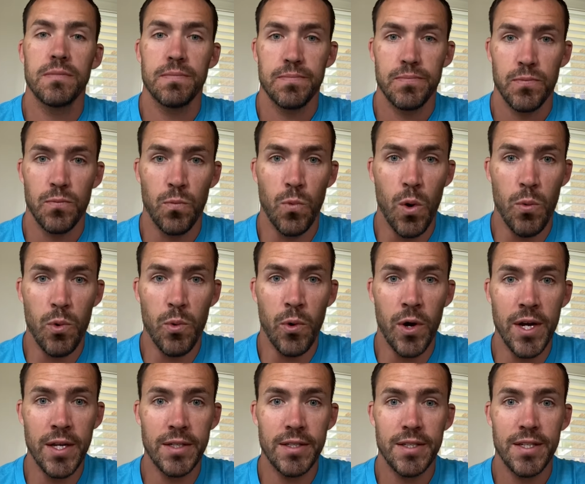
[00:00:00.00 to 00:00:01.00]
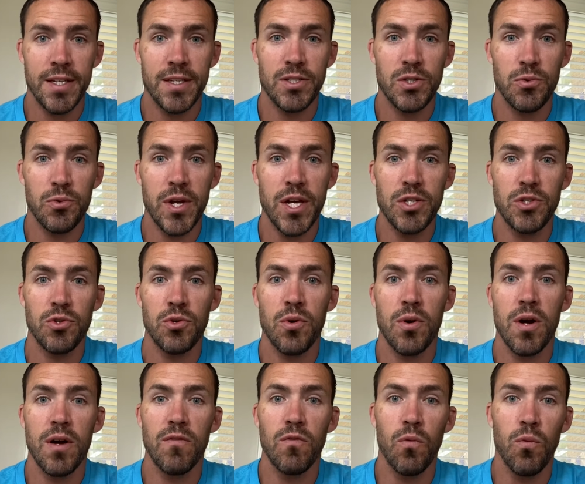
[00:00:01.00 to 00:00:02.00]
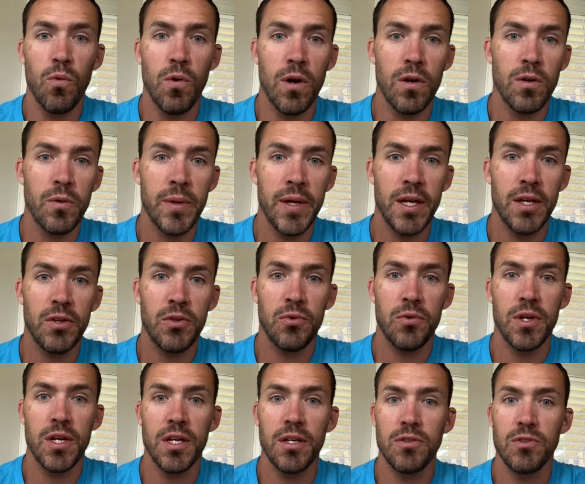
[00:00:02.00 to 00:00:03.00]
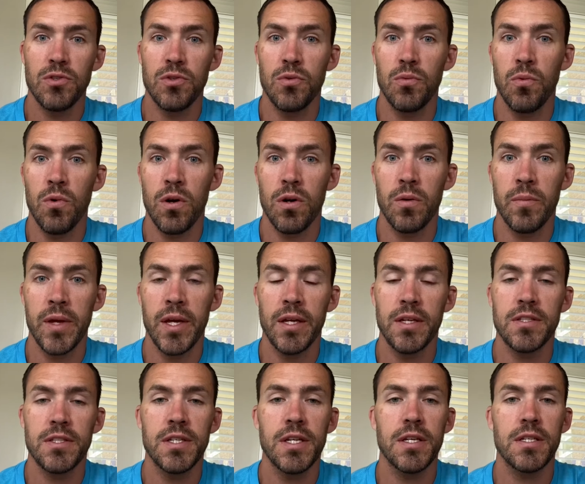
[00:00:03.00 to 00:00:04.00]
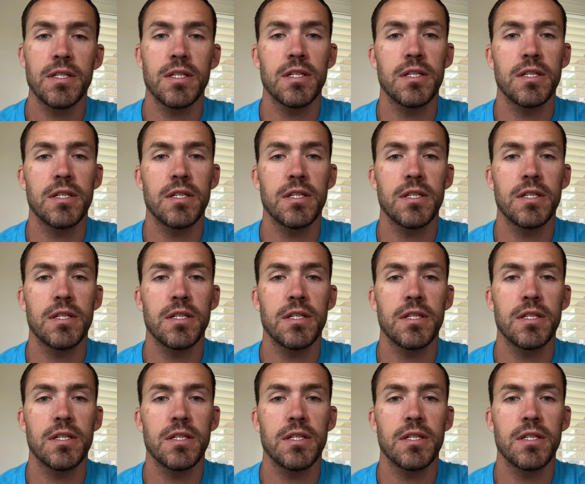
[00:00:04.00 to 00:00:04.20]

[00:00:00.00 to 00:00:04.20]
what we want is a ratio of 1 omega-3 to 1 omega-6,